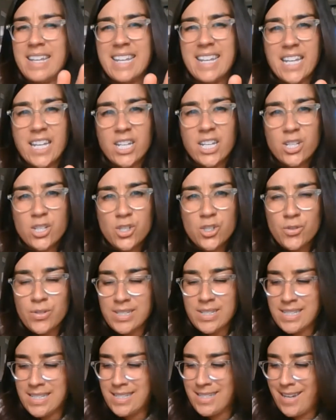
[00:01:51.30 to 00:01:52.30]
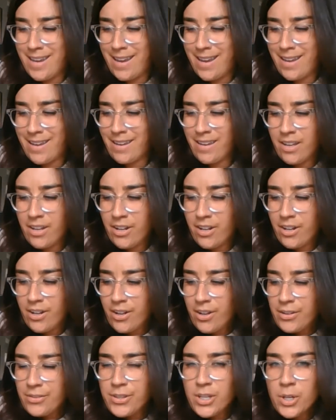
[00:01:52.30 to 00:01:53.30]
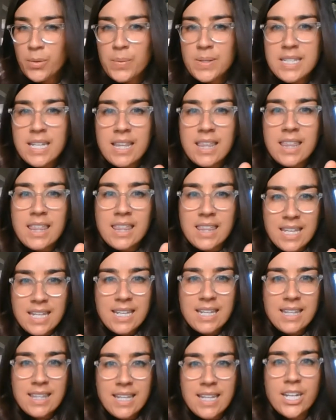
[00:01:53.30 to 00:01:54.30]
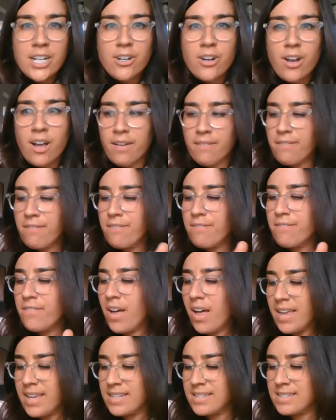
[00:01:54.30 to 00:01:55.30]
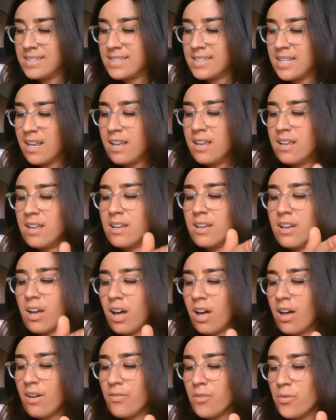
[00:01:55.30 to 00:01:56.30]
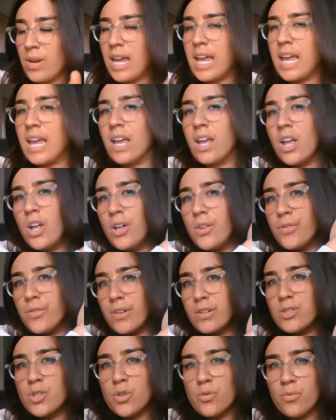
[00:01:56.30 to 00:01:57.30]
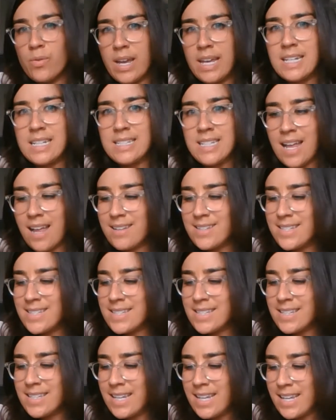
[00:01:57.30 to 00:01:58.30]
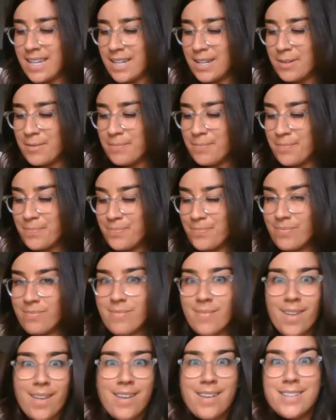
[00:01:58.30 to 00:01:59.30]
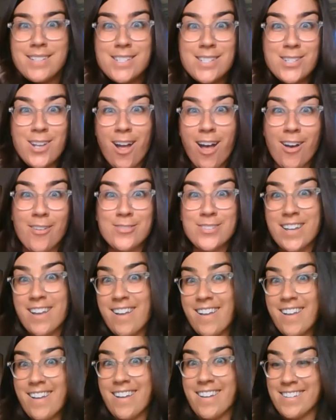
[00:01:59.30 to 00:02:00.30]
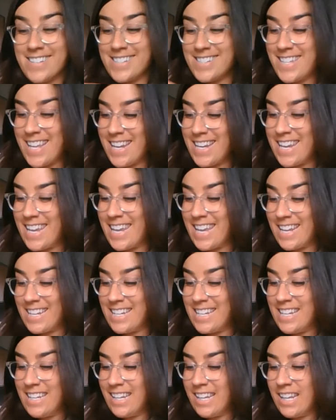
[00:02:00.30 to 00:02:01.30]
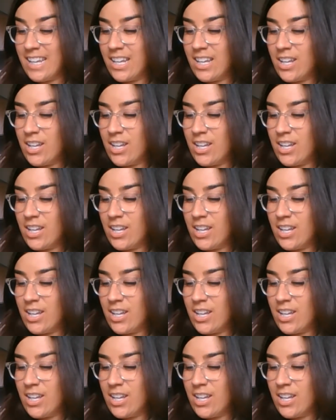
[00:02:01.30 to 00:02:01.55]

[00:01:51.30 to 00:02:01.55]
Interesting. There was a thin layer of fuzz covering the pteranodon's skin. Soft, huh? said Annie.